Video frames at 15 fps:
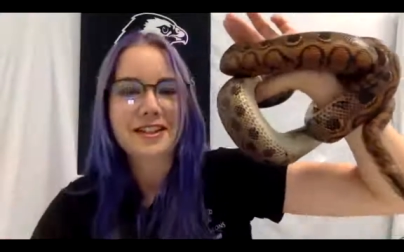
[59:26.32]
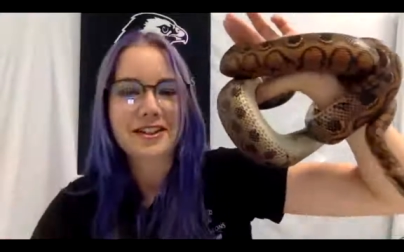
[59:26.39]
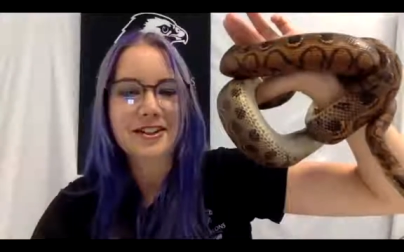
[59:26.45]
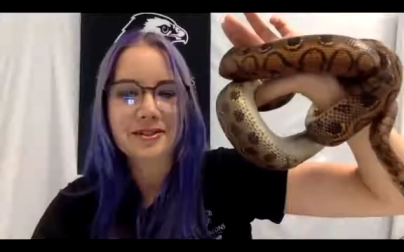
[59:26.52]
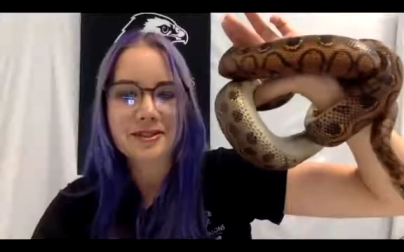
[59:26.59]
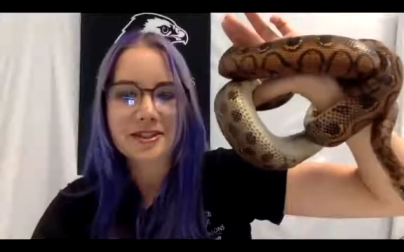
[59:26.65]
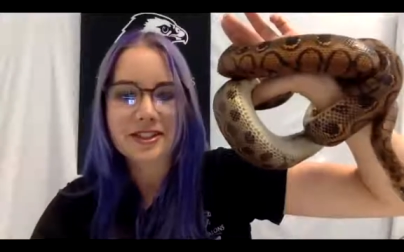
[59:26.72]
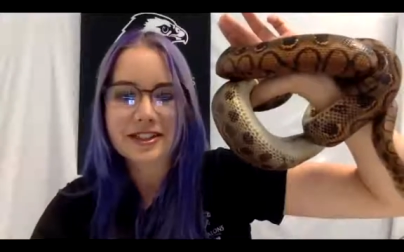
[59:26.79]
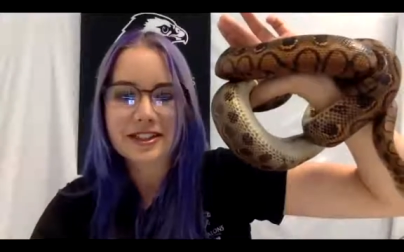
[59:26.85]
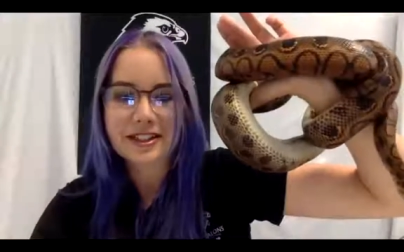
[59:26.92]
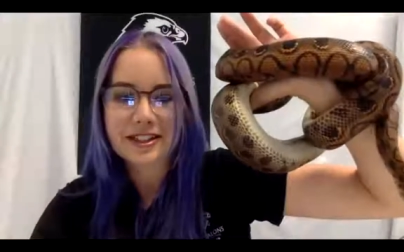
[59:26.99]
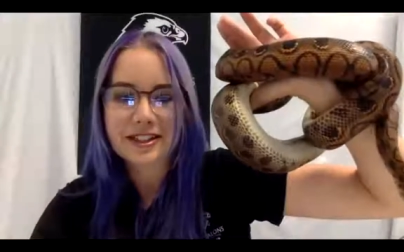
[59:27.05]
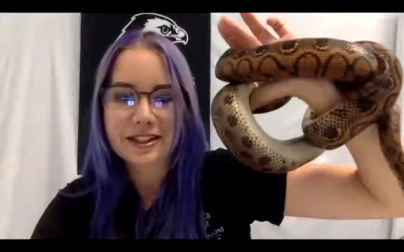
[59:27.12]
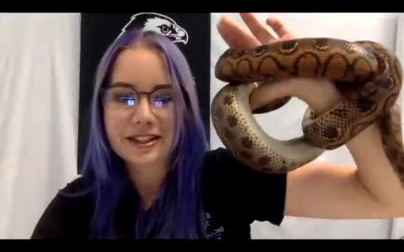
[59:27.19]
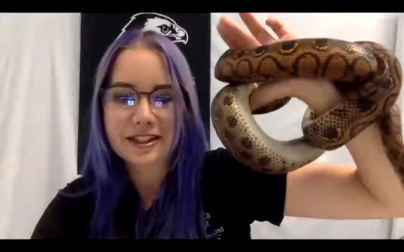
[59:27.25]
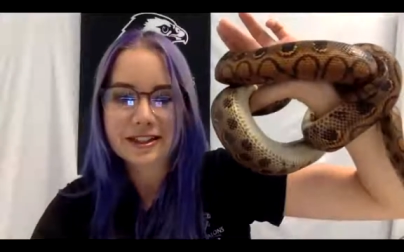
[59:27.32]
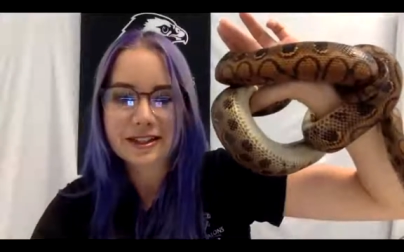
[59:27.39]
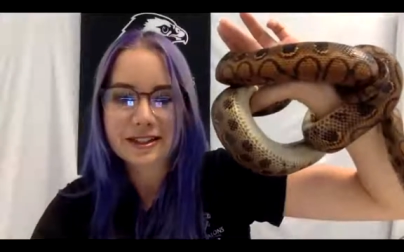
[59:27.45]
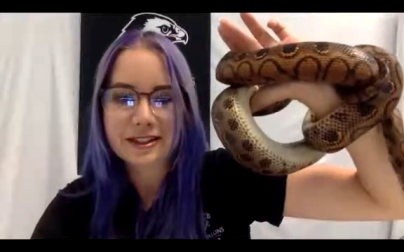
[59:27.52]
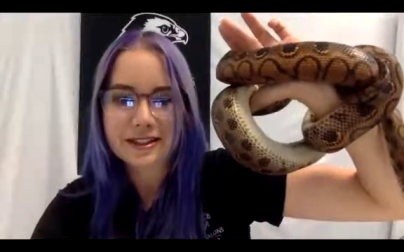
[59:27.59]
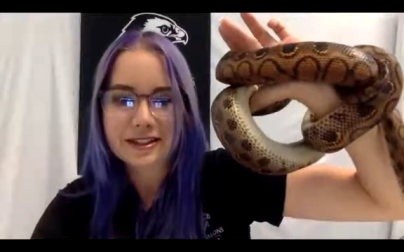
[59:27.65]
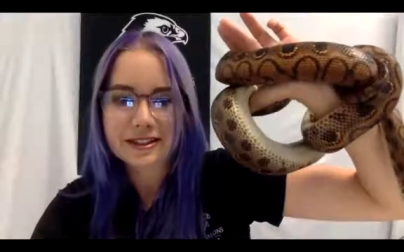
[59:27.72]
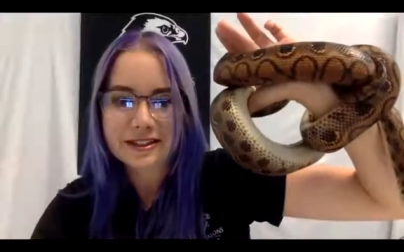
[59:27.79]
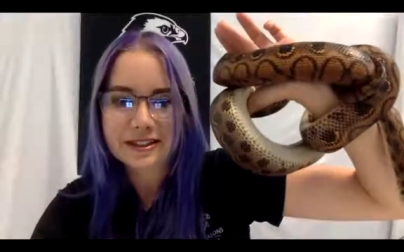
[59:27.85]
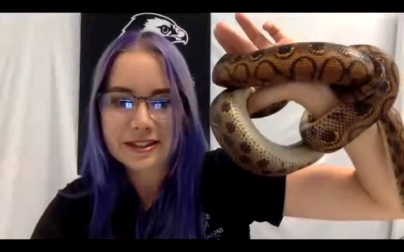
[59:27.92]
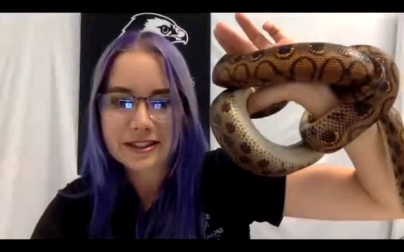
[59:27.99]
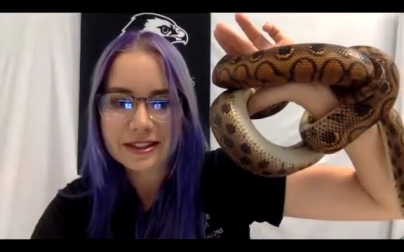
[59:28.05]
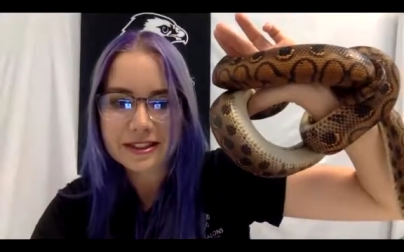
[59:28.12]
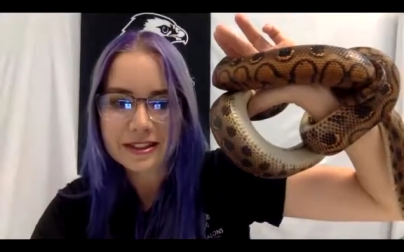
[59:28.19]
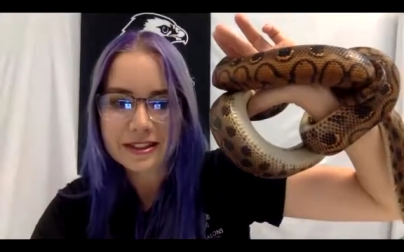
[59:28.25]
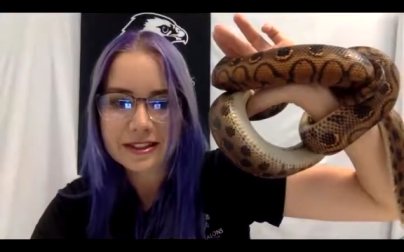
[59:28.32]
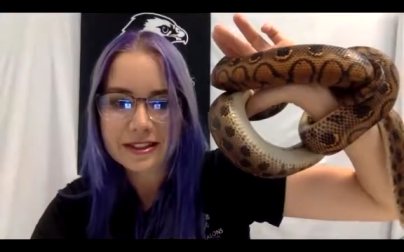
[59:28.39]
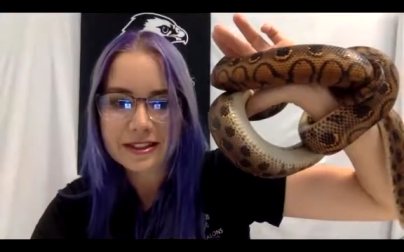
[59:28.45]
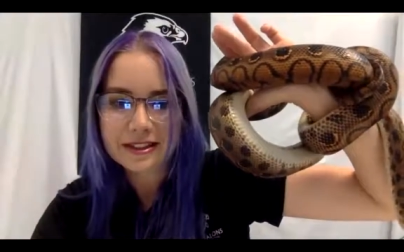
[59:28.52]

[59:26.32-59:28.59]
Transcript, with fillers: All right, we're gonna hit, let's see.